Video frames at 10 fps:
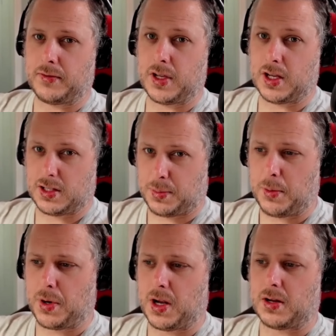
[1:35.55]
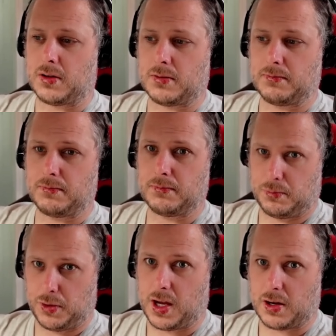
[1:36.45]
expropriated
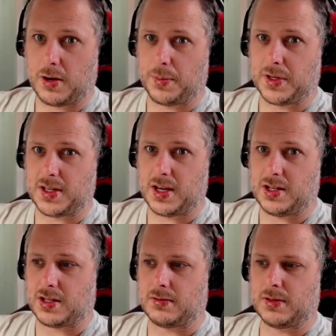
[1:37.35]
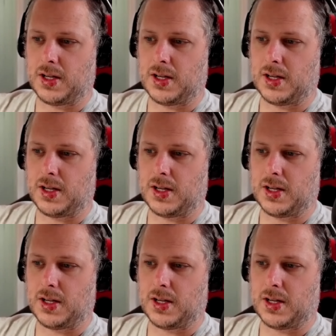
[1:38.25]
without compensation.